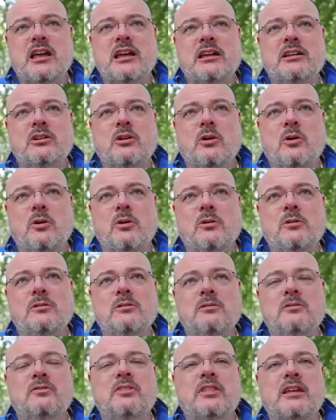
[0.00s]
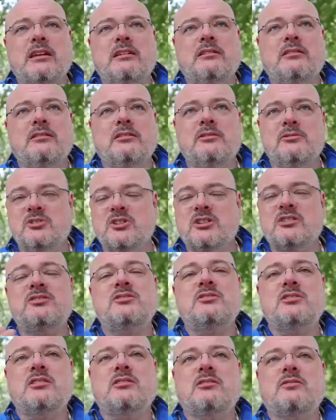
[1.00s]
and all of that
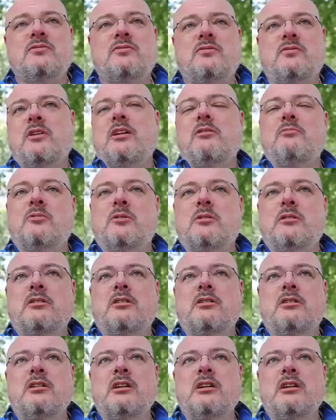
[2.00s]
logistic framework